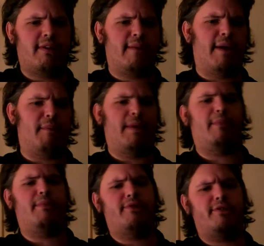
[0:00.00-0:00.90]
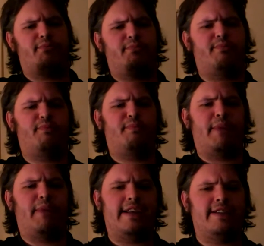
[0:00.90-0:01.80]
worry about people's
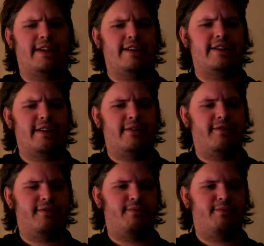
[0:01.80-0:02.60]
penises